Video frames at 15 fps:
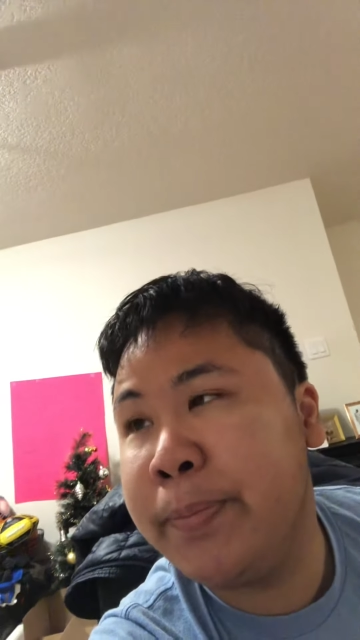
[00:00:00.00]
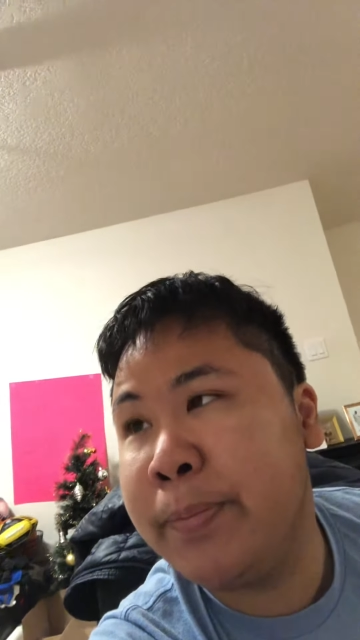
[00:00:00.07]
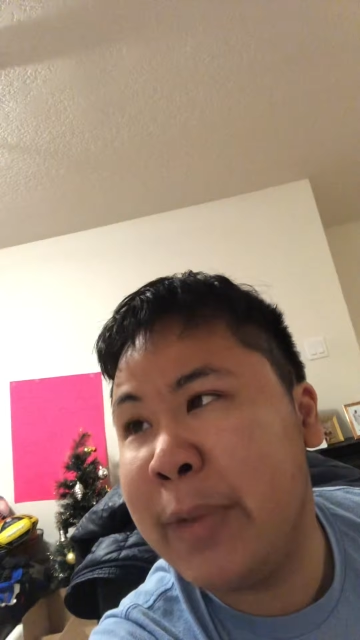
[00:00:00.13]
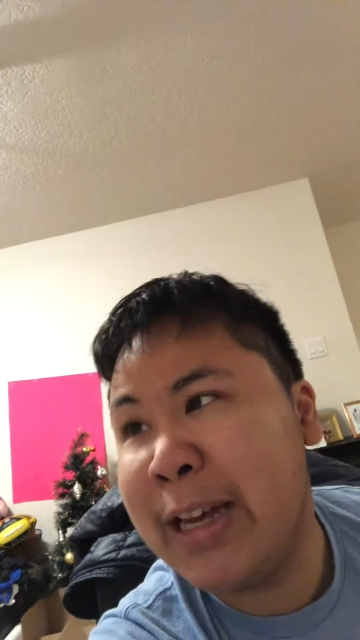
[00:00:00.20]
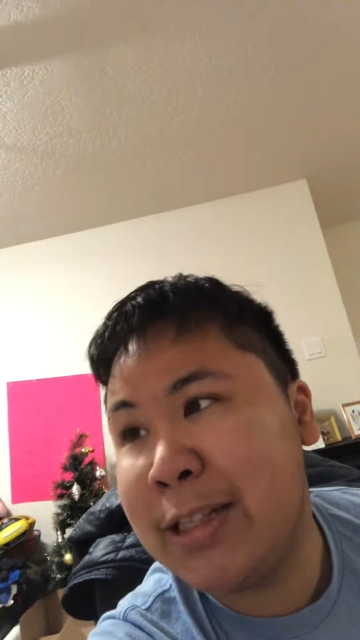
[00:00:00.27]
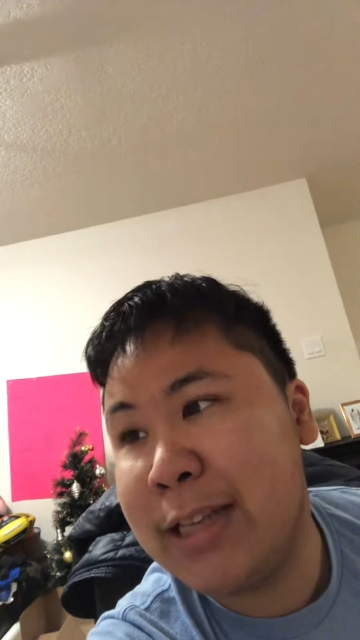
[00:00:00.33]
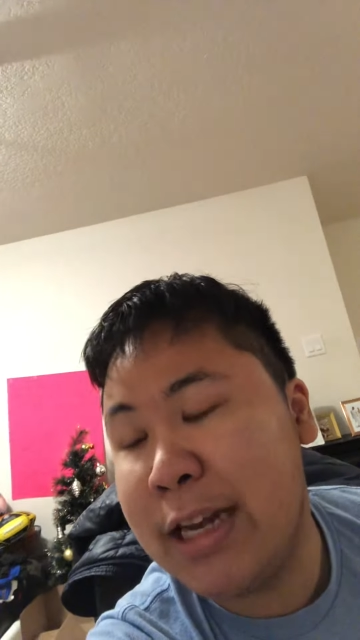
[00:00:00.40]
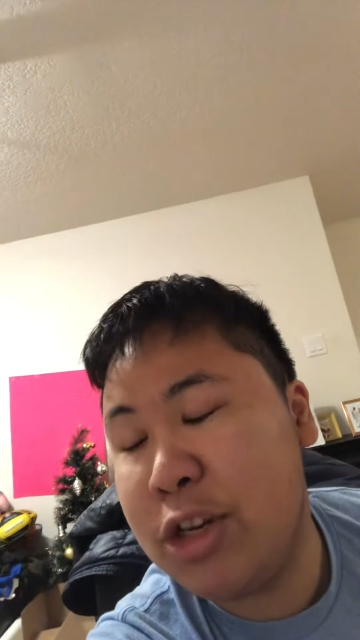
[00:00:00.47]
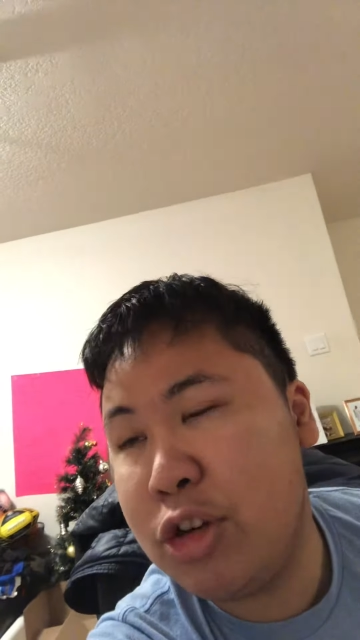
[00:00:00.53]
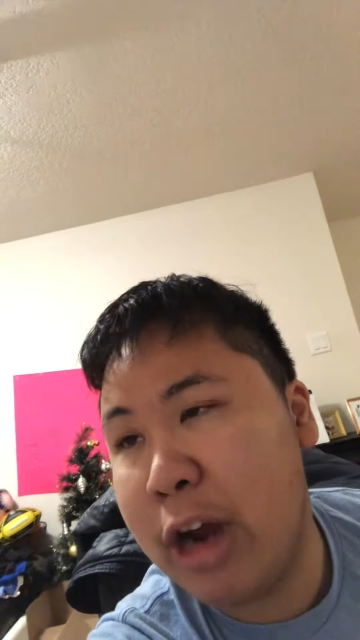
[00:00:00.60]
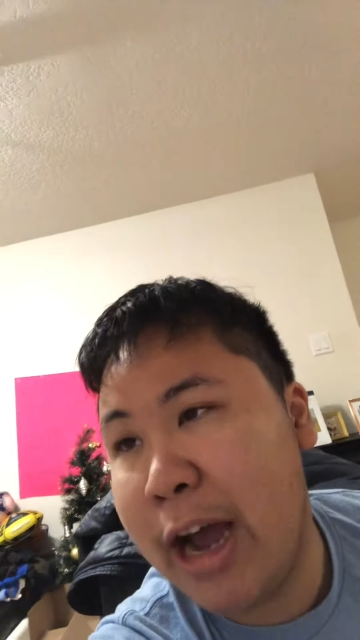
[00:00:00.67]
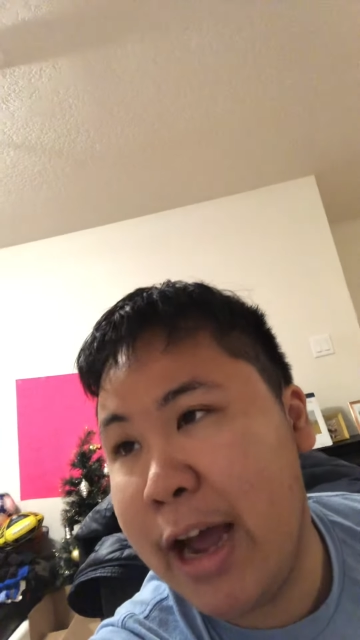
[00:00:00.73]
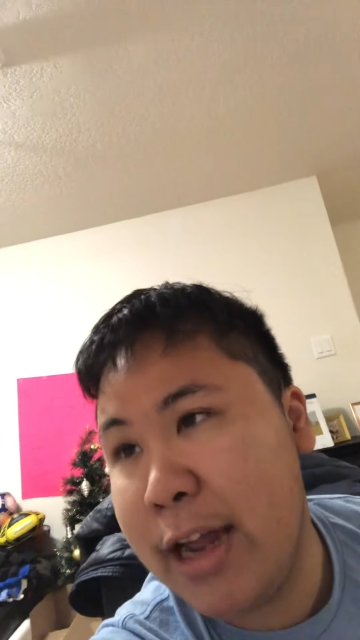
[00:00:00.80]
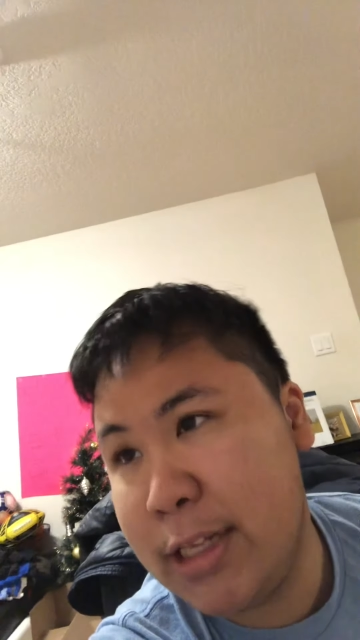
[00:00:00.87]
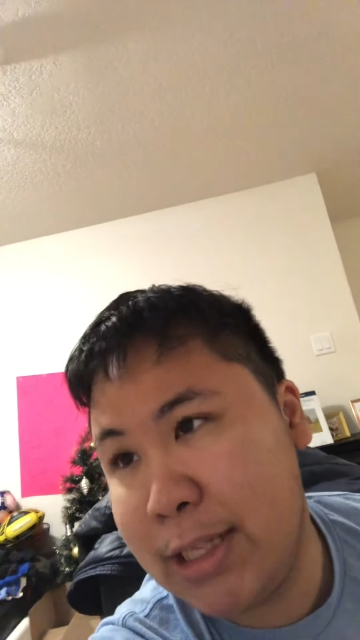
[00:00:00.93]
etc.
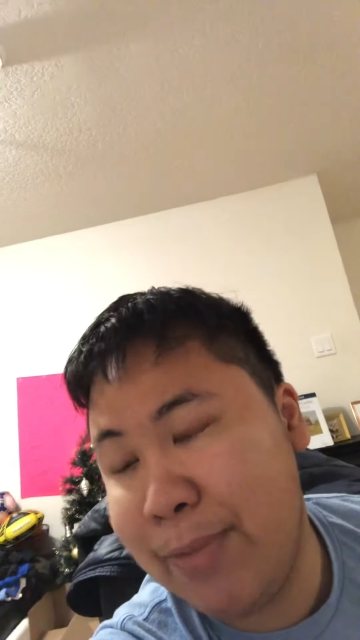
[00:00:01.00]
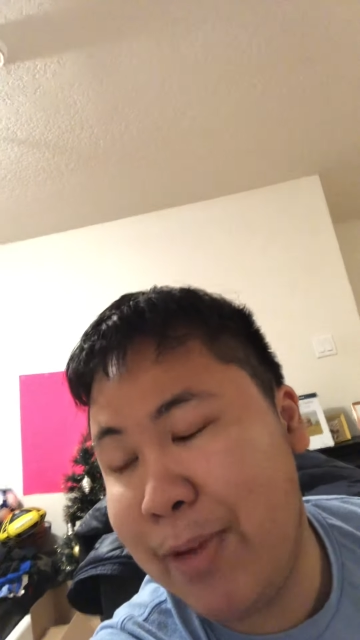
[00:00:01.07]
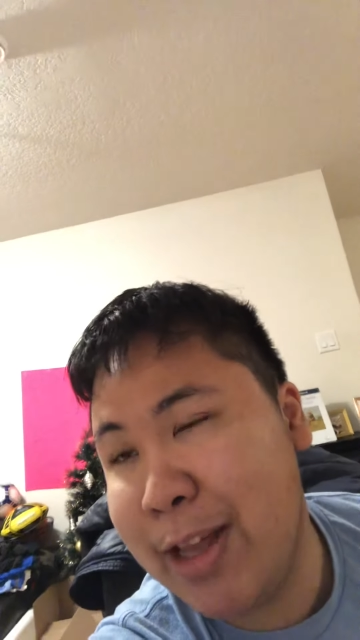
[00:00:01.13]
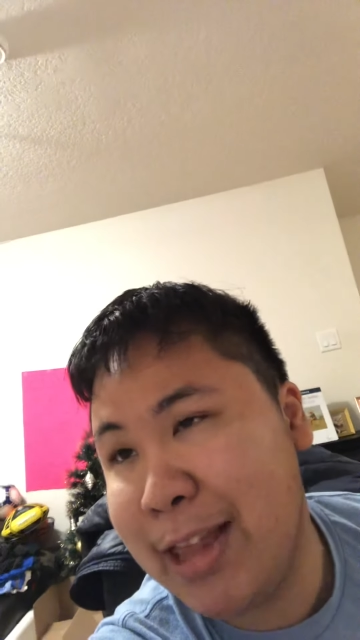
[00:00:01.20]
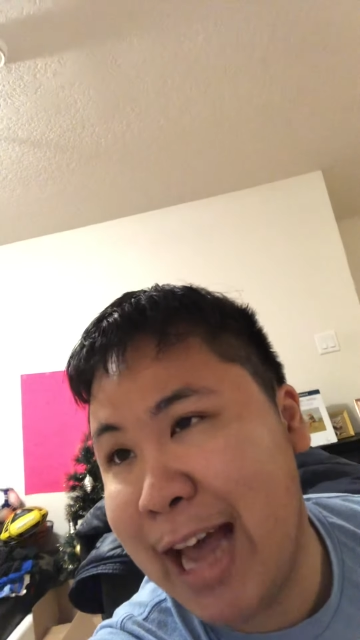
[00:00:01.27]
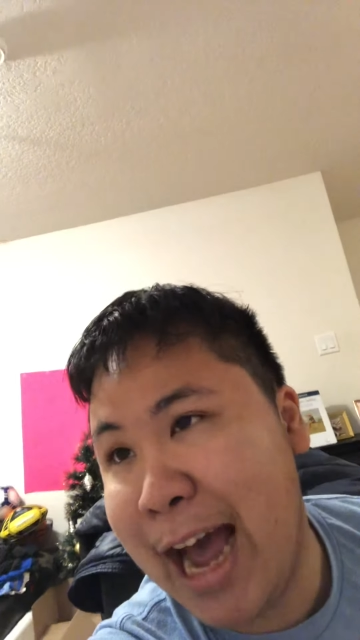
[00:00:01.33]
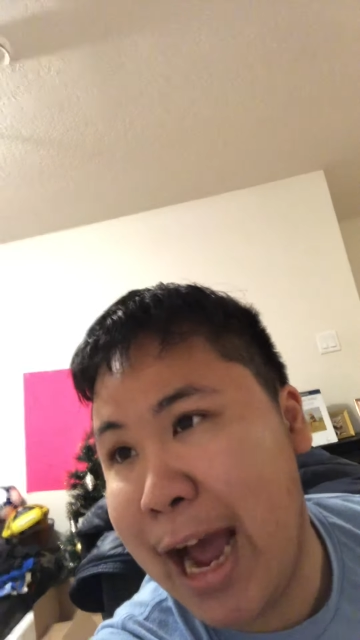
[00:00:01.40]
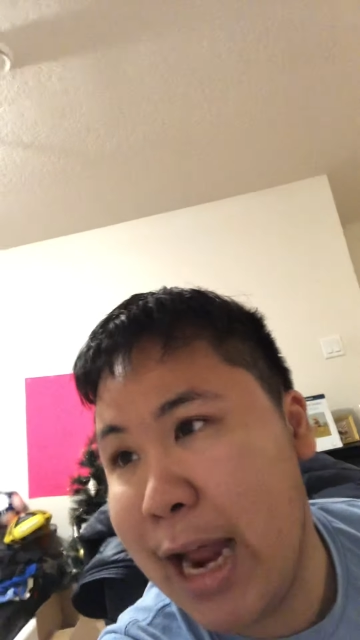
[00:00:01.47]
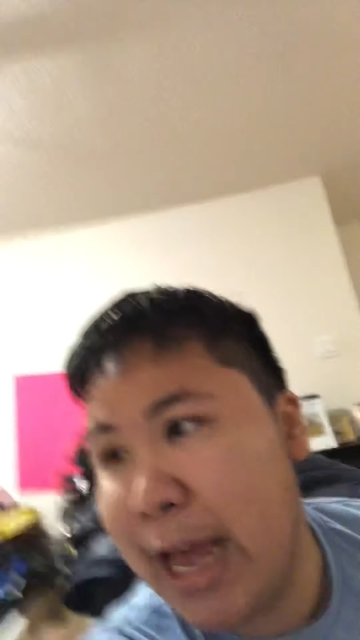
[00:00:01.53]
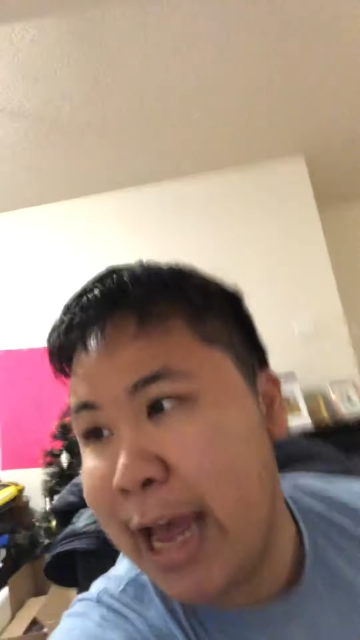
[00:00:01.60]
and stuff like that.